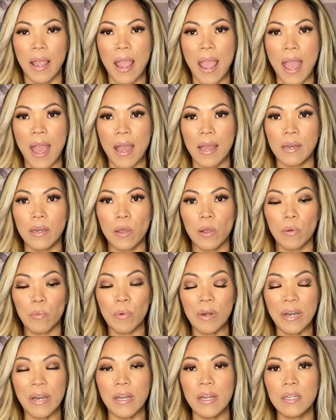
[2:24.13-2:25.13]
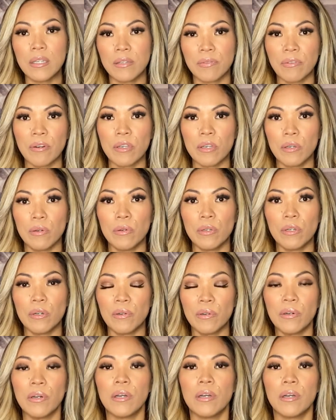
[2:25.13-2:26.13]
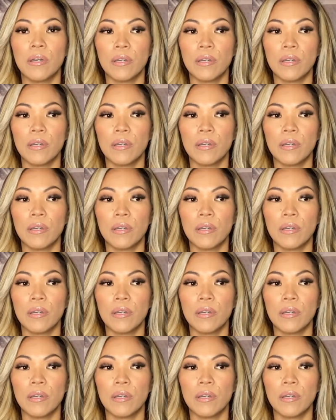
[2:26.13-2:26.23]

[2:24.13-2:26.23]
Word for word: And when it is for you, you'll